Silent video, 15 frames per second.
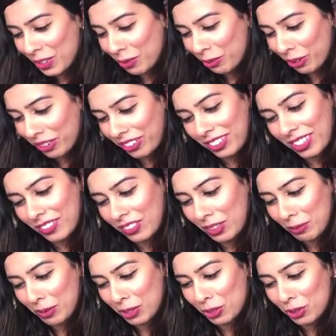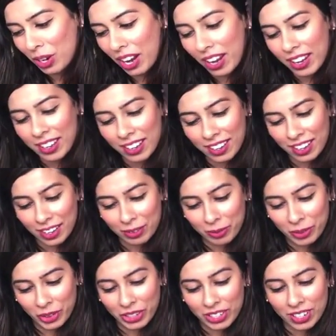you want to give them a try, I
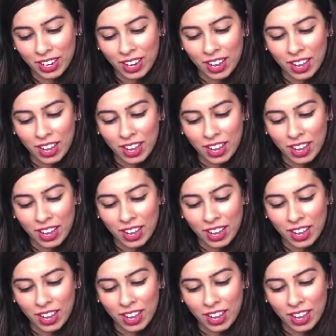would.